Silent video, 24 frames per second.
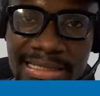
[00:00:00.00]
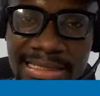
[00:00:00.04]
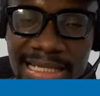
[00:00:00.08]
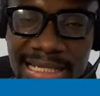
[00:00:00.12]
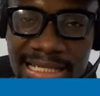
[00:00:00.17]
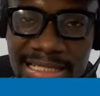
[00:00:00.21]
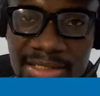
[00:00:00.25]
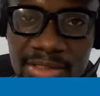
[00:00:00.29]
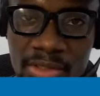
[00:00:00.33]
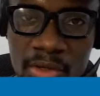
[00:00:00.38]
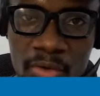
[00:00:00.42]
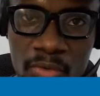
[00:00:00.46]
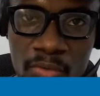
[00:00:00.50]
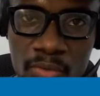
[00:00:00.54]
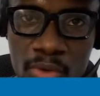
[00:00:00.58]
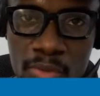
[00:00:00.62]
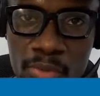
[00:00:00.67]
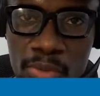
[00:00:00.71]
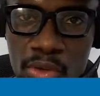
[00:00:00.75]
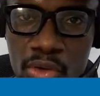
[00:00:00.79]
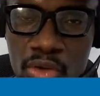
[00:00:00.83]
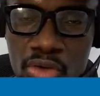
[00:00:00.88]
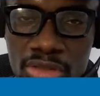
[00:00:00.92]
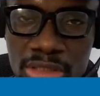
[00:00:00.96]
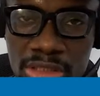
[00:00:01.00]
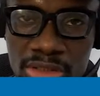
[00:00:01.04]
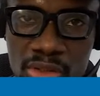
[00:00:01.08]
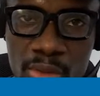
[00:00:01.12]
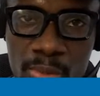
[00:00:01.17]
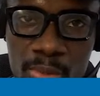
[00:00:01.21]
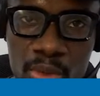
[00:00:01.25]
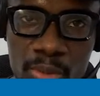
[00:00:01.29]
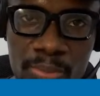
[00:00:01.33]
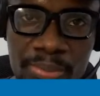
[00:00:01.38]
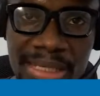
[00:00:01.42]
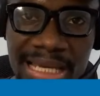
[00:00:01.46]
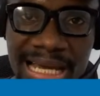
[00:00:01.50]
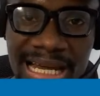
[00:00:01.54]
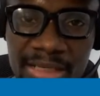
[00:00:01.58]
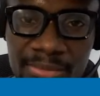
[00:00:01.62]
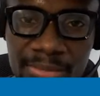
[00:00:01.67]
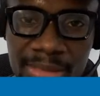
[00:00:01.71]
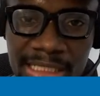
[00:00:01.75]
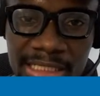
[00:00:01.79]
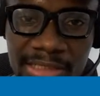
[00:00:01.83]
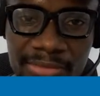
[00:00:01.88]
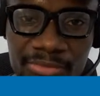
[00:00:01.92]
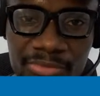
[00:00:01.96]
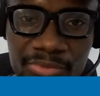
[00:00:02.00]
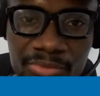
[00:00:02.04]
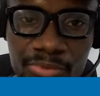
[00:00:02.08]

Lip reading: That's on what we call the WP admin.